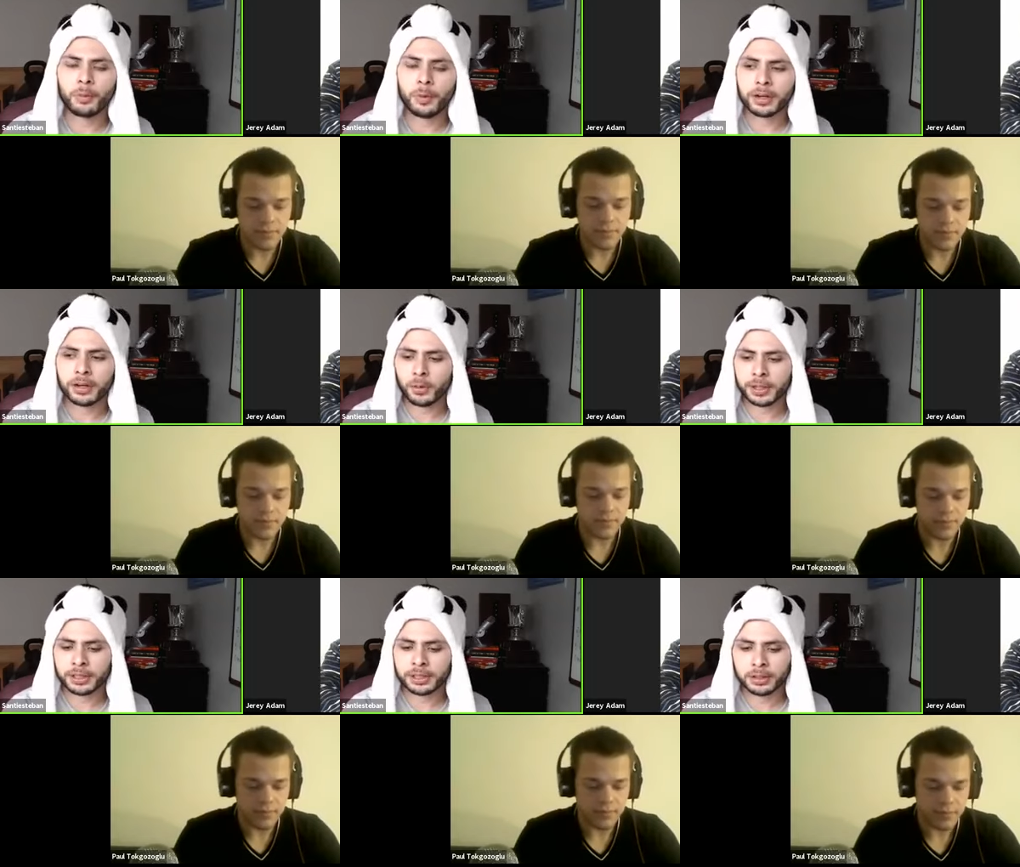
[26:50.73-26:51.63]
Speaker 1: we are going
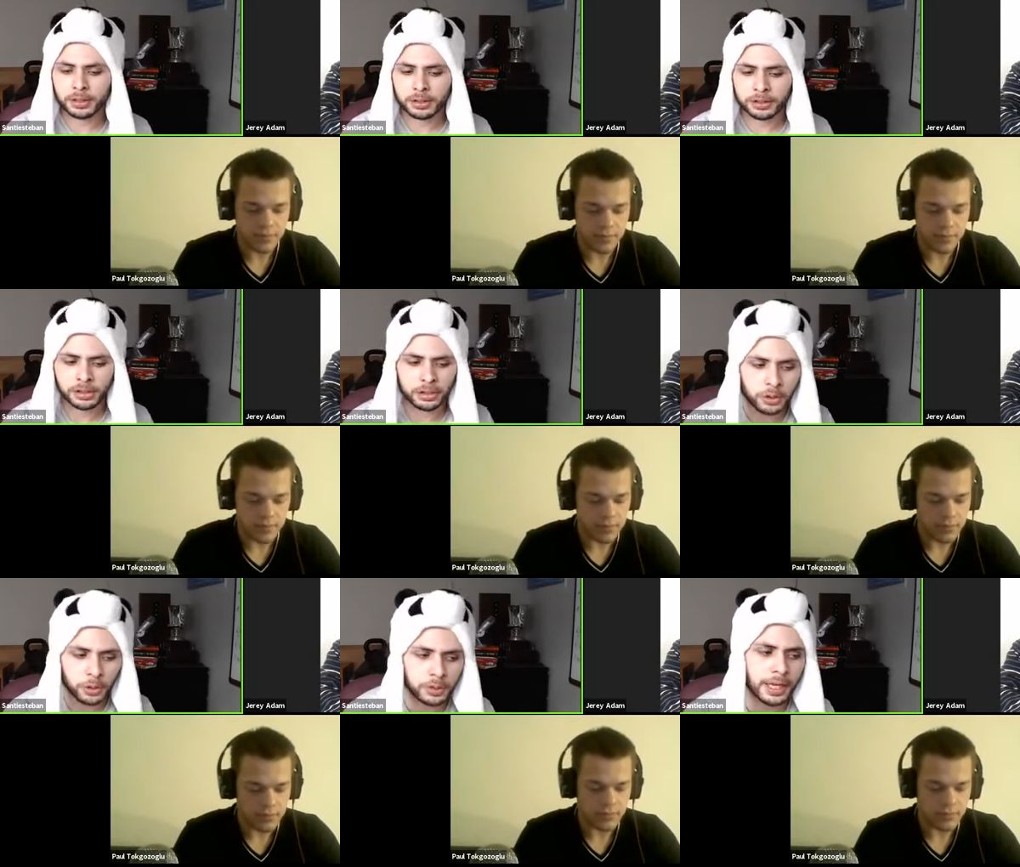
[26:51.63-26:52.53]
to to
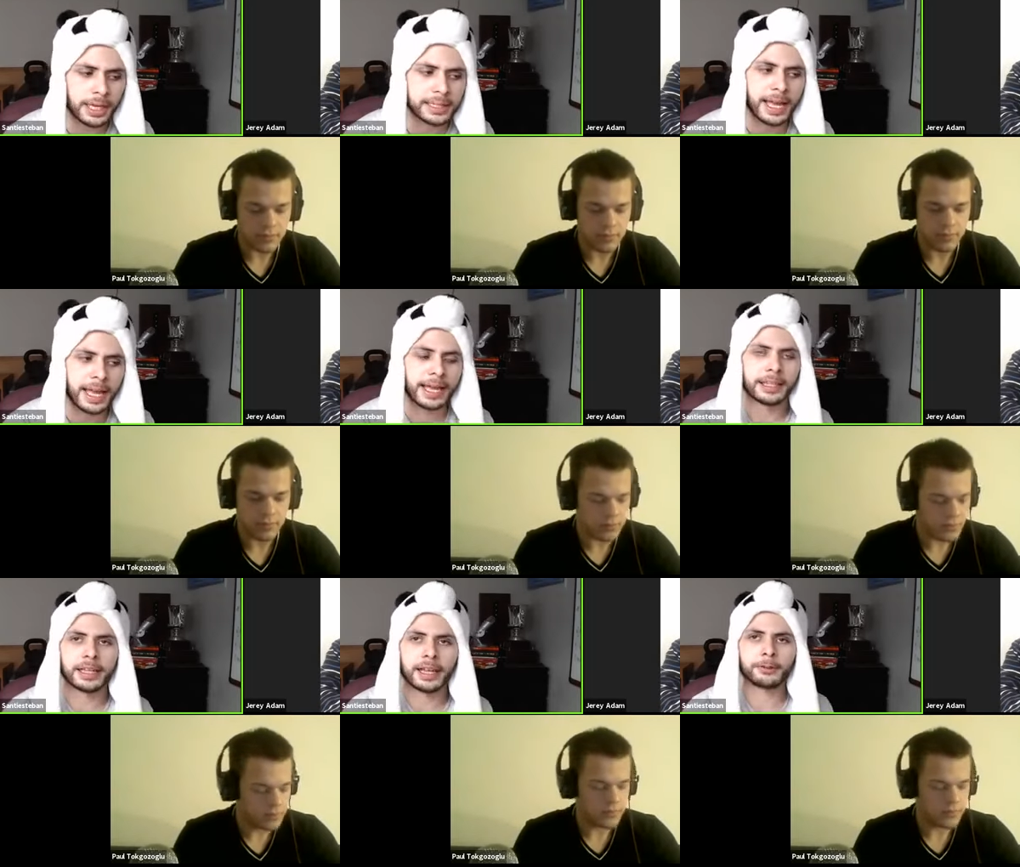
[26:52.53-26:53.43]
utilize that and
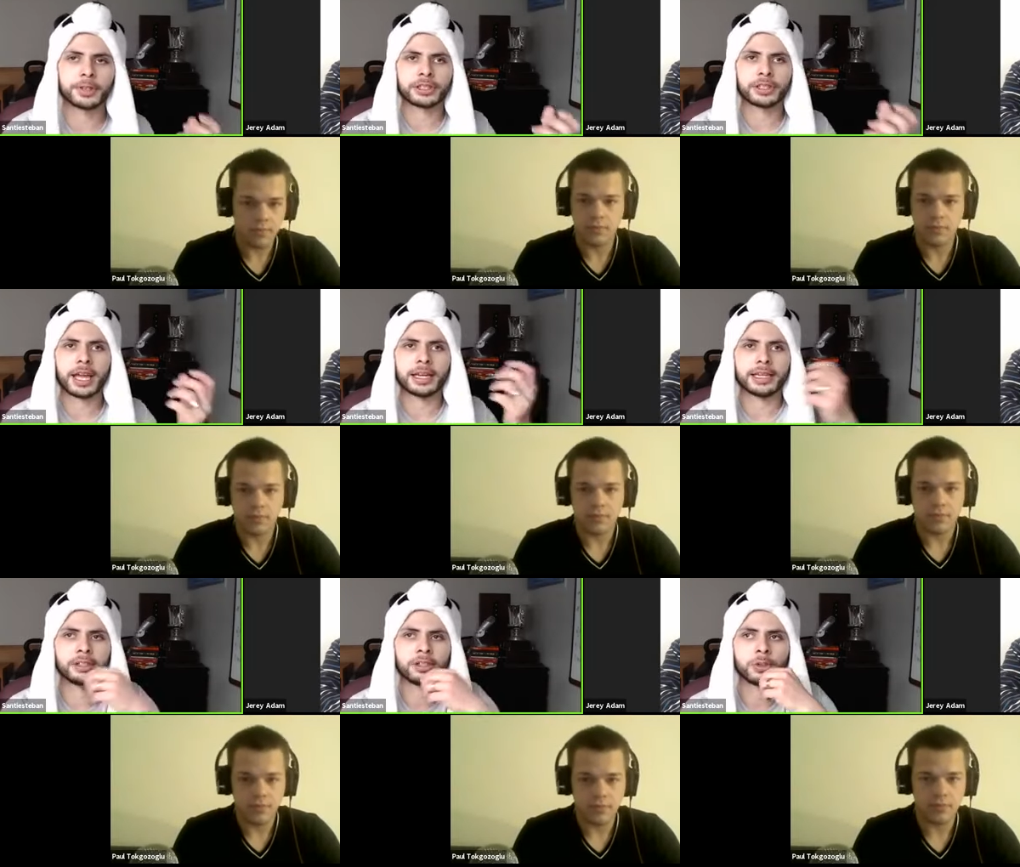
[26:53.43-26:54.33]
leverage that
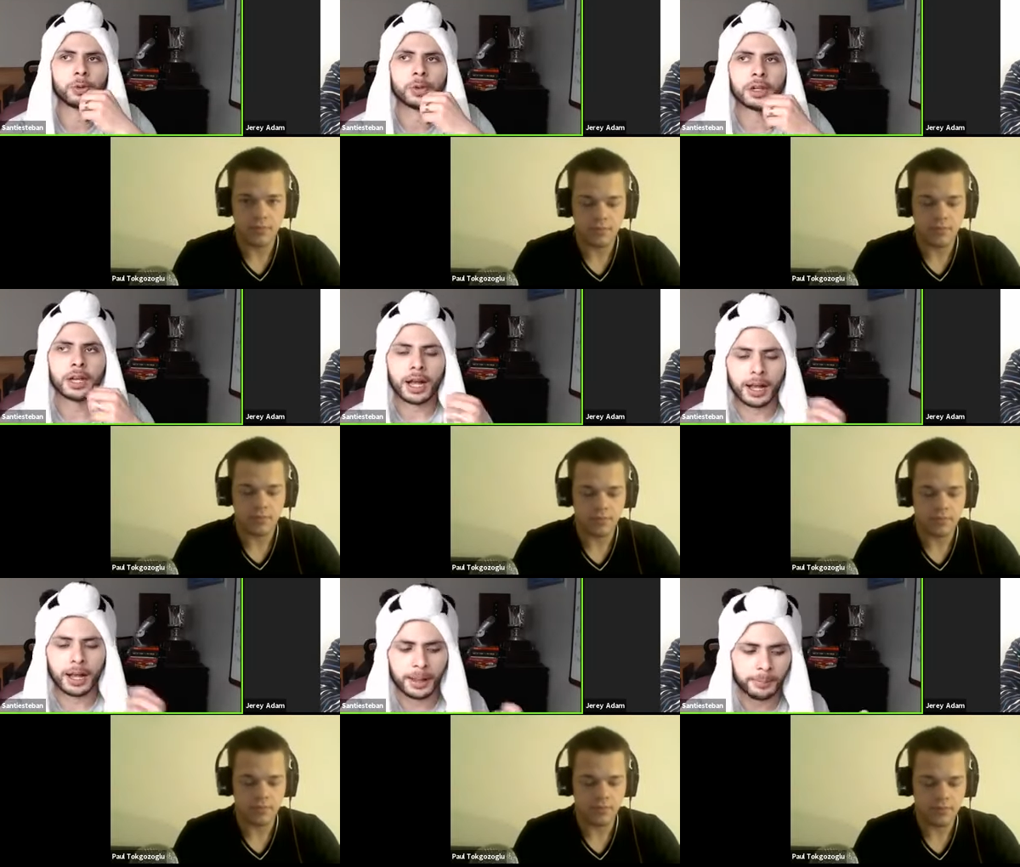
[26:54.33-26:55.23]
into
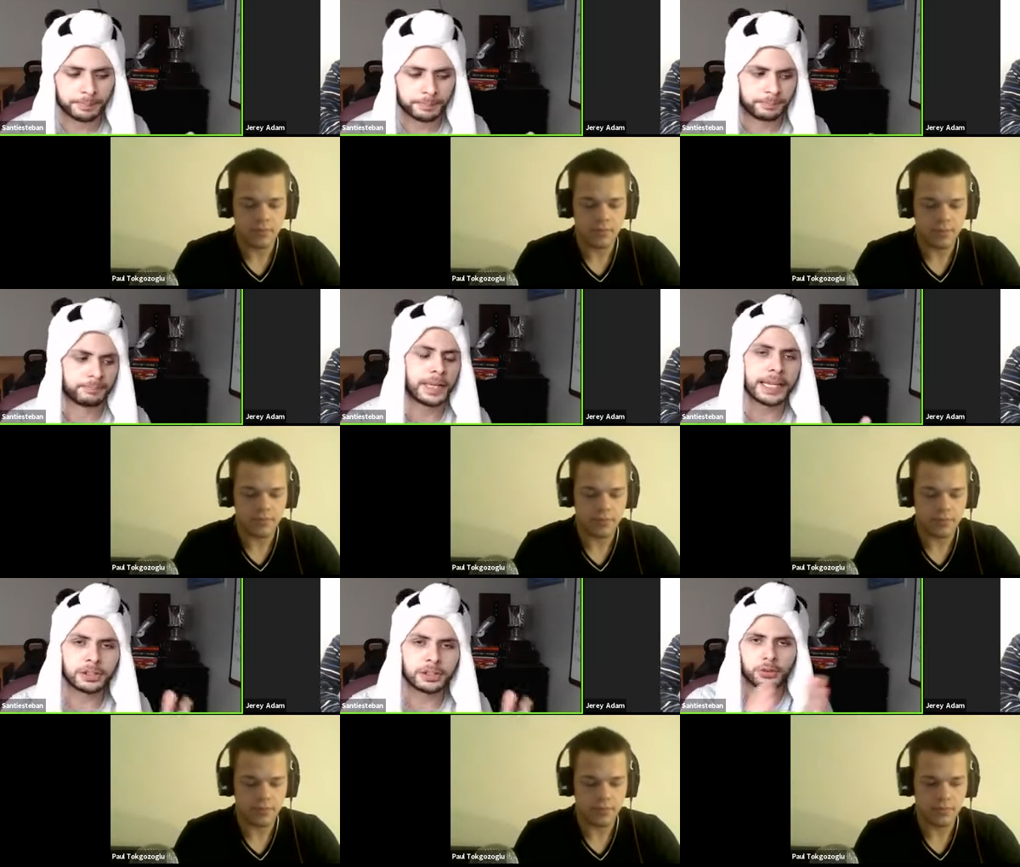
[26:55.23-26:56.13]
um,
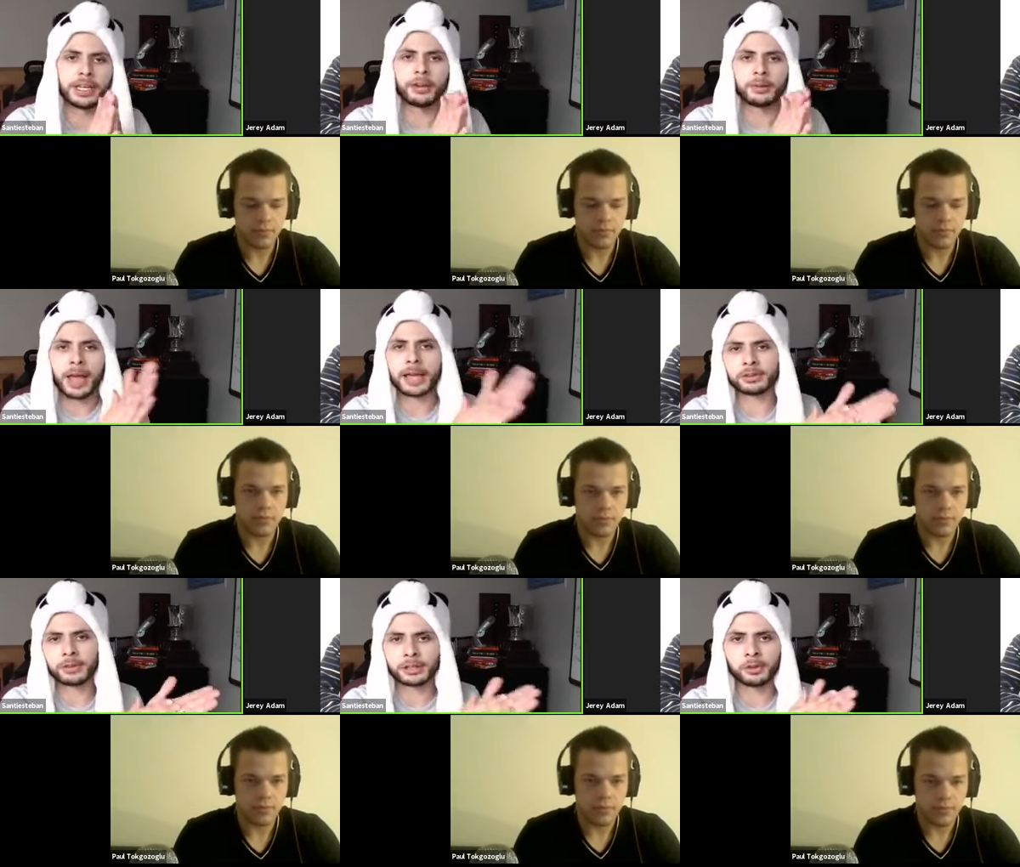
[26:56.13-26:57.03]
into the other paths, right?
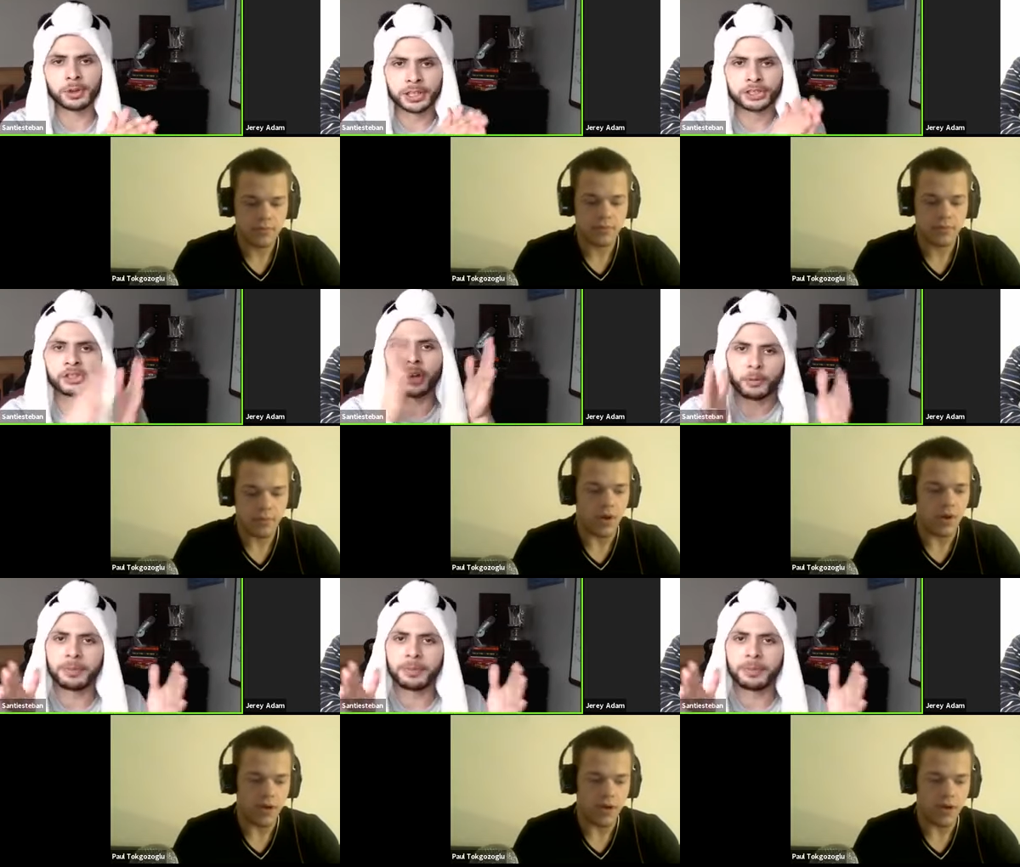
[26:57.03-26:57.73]
So they're going to start right.